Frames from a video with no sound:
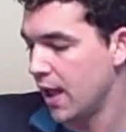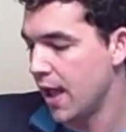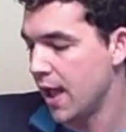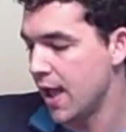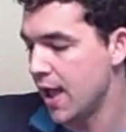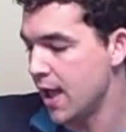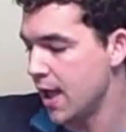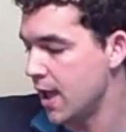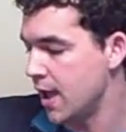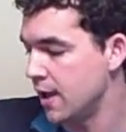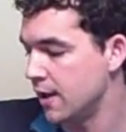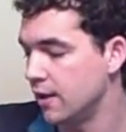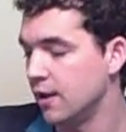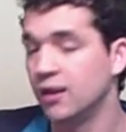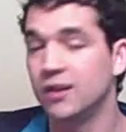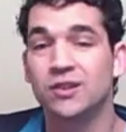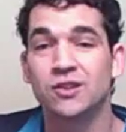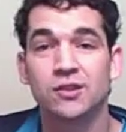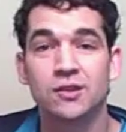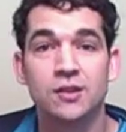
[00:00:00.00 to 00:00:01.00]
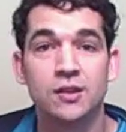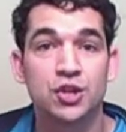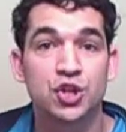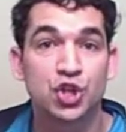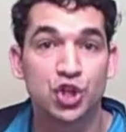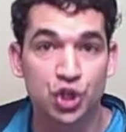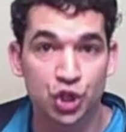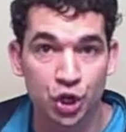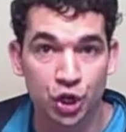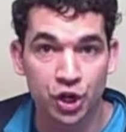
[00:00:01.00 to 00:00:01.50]
And
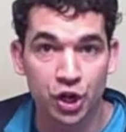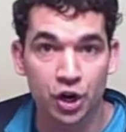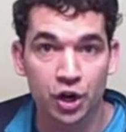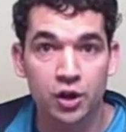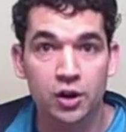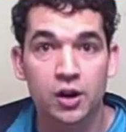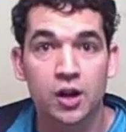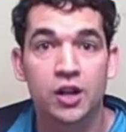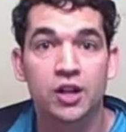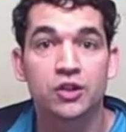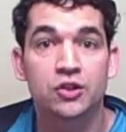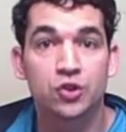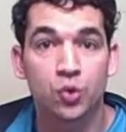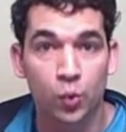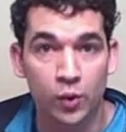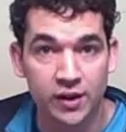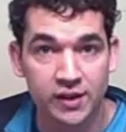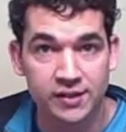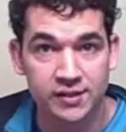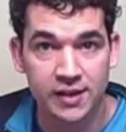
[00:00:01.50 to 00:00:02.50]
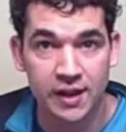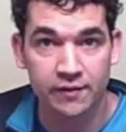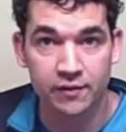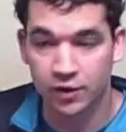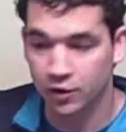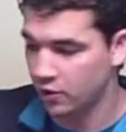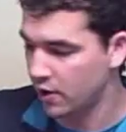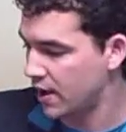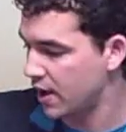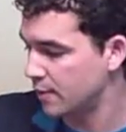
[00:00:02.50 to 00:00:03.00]
sugar,
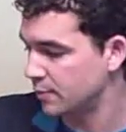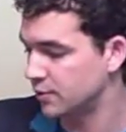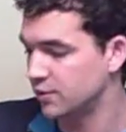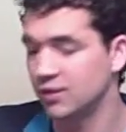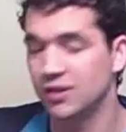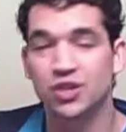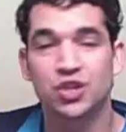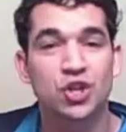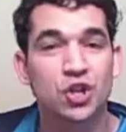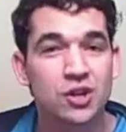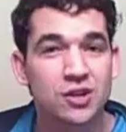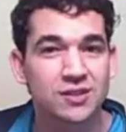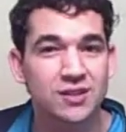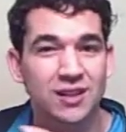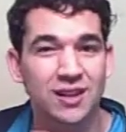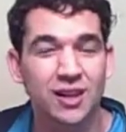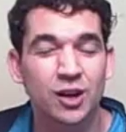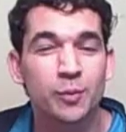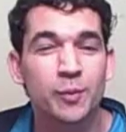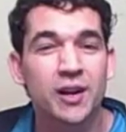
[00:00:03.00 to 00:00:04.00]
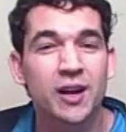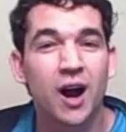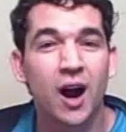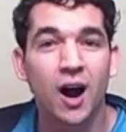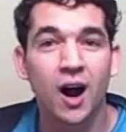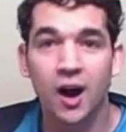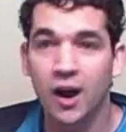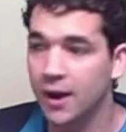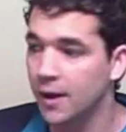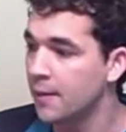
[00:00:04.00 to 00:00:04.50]
27 grams. The sugar's a little bit
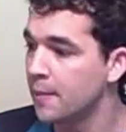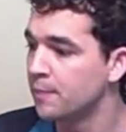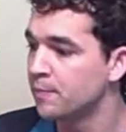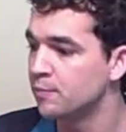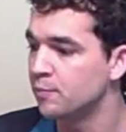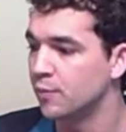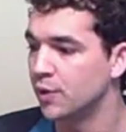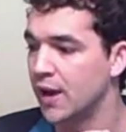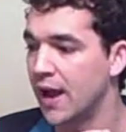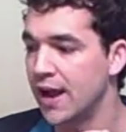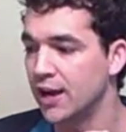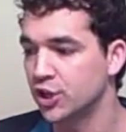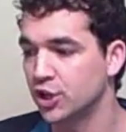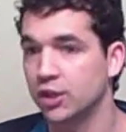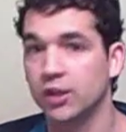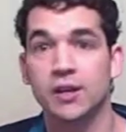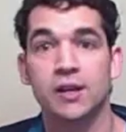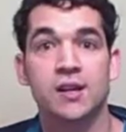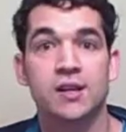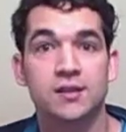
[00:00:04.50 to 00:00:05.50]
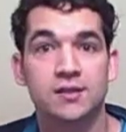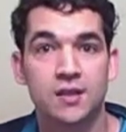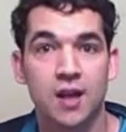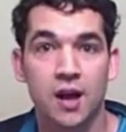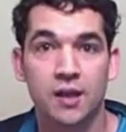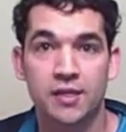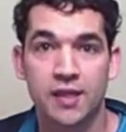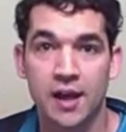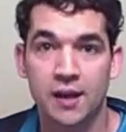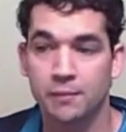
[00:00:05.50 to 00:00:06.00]
high, but actually it's
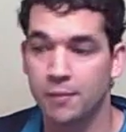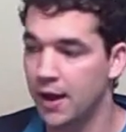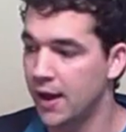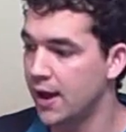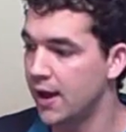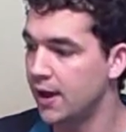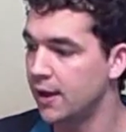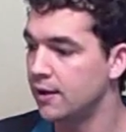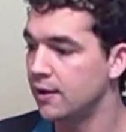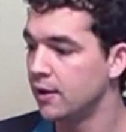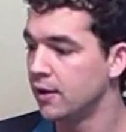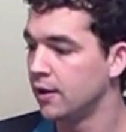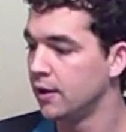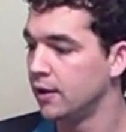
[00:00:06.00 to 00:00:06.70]
not that bad